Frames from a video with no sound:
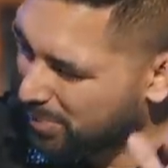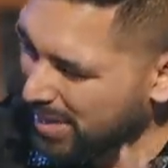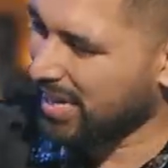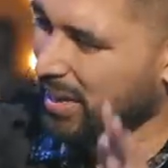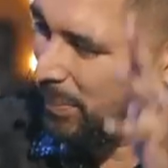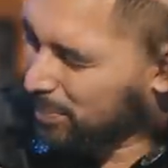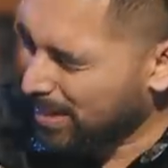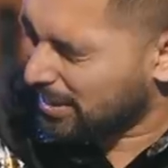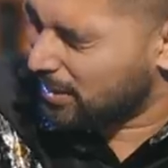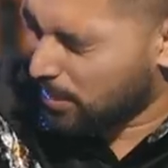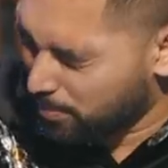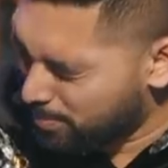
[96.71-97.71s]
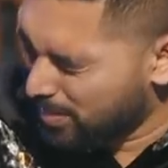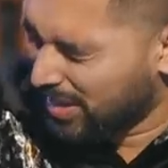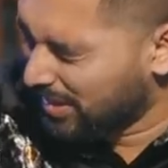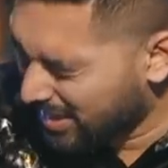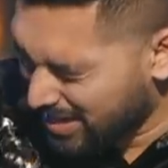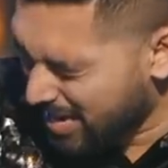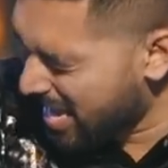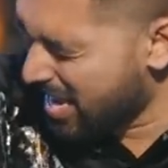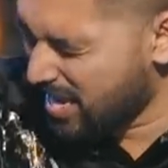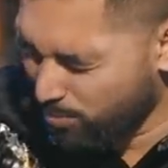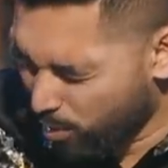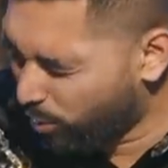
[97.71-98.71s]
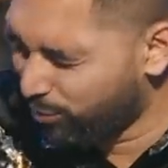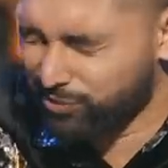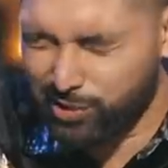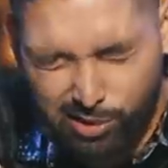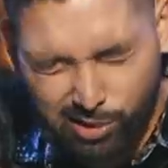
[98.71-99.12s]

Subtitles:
being. Blessed be the name of the